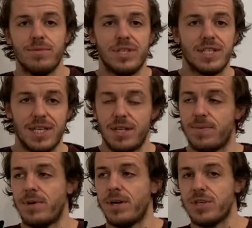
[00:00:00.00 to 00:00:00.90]
16
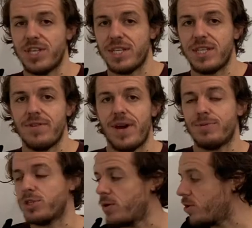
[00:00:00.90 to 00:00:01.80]
on one, 16
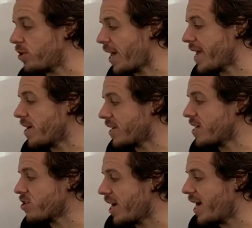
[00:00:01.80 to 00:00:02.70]
reps total, eight on
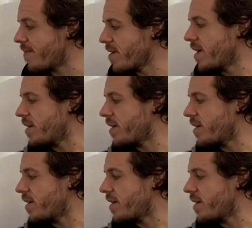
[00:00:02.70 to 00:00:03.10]
each arm,